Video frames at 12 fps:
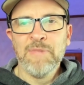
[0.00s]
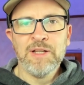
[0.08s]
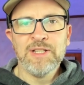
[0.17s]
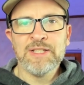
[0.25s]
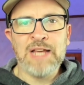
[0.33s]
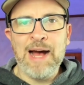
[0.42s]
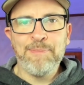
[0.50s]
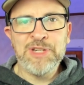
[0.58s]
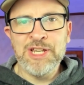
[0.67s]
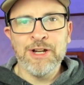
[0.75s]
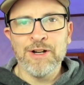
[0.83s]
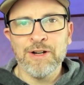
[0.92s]
top
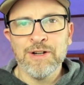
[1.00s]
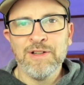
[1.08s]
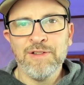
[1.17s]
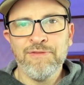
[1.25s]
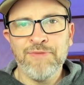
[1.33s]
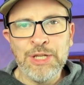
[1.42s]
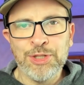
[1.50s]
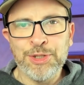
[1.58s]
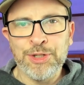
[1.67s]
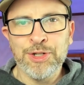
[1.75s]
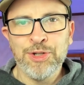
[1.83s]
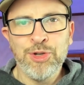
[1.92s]
tier
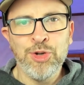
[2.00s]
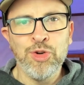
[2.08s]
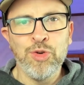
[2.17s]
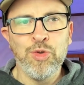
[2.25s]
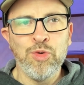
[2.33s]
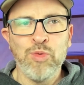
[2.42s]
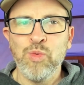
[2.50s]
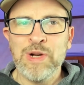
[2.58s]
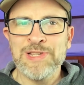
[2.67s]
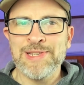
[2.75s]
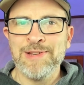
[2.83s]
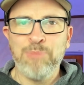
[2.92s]
fielder who
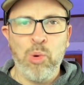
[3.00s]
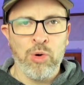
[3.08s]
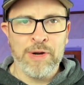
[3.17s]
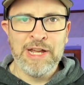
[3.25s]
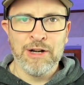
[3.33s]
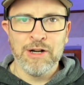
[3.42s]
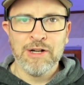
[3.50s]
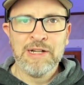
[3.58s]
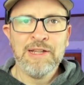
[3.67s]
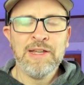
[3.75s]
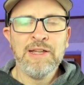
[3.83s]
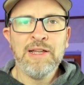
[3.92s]
was a poor hitter.
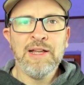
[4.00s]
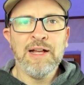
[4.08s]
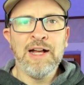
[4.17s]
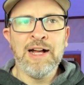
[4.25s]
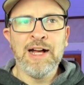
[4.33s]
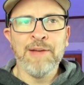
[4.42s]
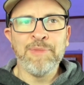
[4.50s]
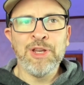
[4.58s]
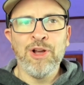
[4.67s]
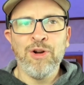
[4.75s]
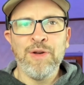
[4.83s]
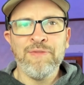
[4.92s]

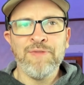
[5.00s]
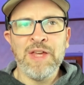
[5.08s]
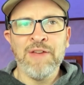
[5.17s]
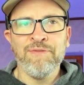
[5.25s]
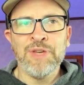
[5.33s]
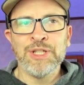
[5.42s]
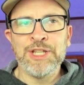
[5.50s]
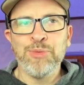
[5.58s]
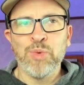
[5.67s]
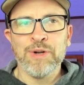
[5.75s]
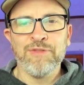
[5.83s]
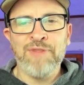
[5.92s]
If fielding
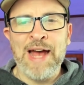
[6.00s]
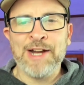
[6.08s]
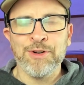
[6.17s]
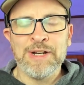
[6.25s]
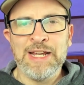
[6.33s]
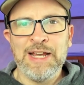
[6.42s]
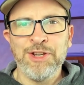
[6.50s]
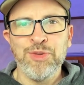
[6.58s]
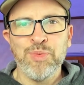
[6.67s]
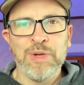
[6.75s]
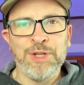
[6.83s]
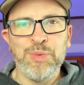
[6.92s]
weren't factored in, you
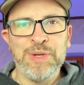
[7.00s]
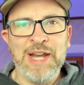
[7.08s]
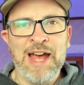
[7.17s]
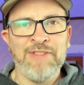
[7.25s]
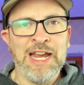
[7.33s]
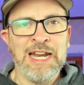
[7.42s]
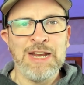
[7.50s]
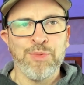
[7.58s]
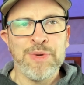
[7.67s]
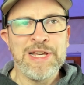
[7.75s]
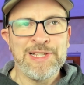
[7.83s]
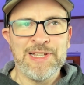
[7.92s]
really wouldn't have any
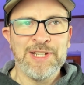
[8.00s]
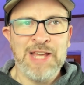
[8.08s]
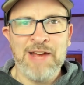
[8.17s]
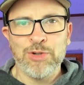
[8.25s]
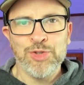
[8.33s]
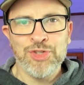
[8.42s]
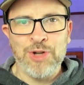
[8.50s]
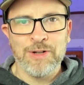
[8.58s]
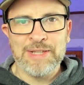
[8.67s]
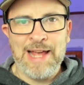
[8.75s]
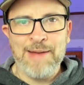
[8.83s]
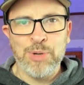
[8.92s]
reason to ever start
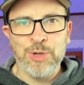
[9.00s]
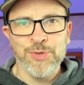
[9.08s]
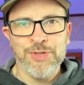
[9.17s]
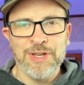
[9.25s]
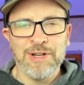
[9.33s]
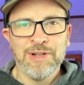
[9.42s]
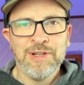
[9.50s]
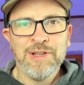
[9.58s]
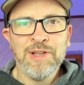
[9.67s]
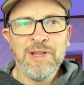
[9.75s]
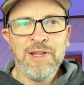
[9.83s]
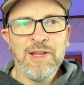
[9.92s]
that person
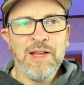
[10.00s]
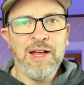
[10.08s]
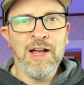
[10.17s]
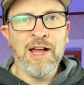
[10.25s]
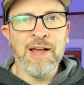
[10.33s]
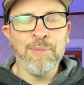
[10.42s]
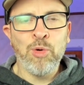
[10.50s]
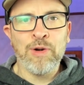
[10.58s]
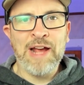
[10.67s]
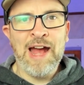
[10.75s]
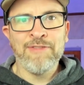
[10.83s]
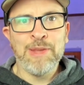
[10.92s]
or to
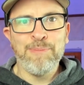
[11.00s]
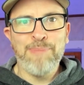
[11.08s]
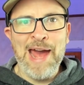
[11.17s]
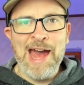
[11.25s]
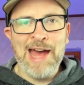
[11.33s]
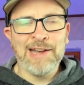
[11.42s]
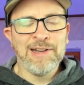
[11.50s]
have them bat